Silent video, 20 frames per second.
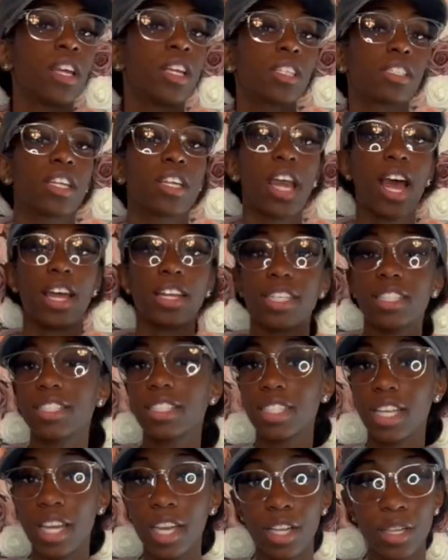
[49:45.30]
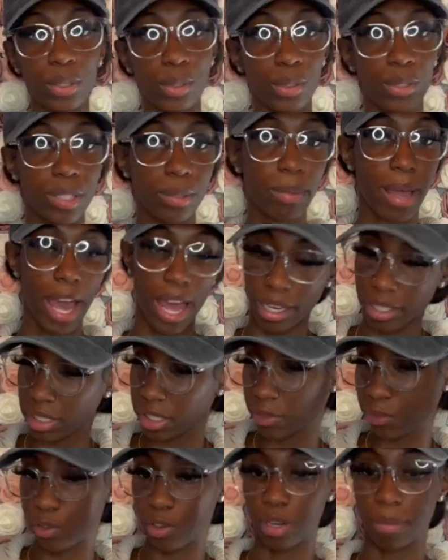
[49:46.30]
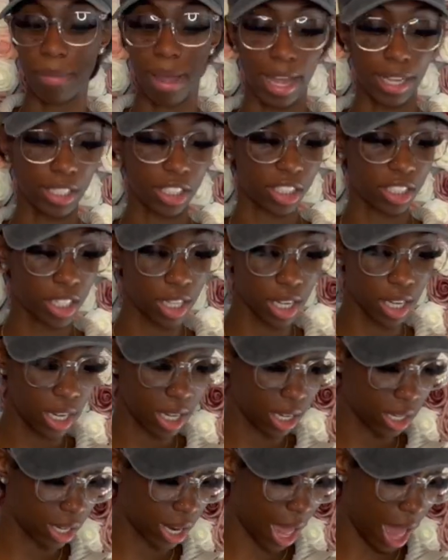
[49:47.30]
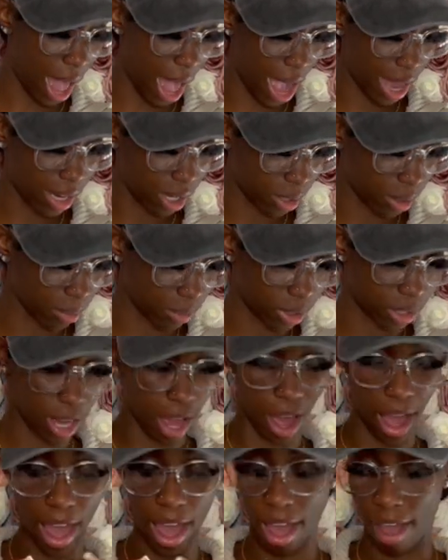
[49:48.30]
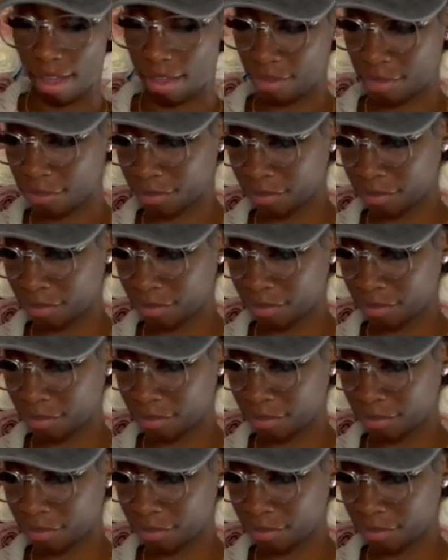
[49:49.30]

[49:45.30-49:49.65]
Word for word: So, y'all, this concludes my items for my Shein items. Y'all, I have,